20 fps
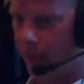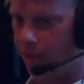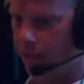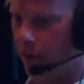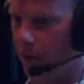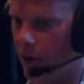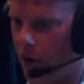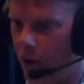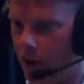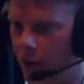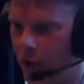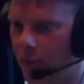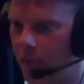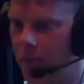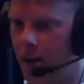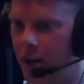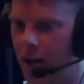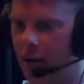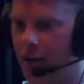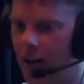out for
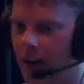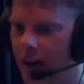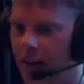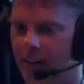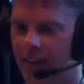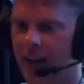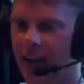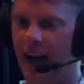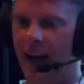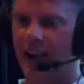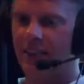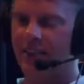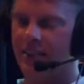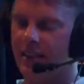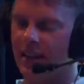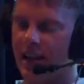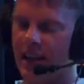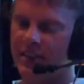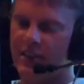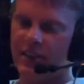Uncle I
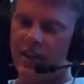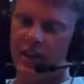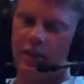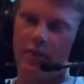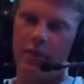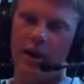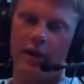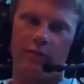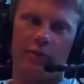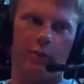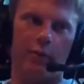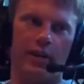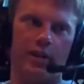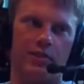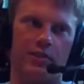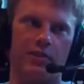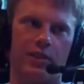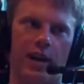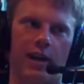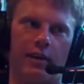think I'd say whoever wins
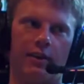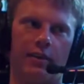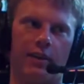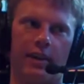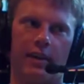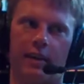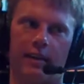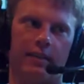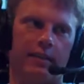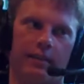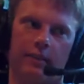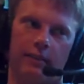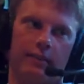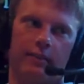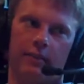Saturday,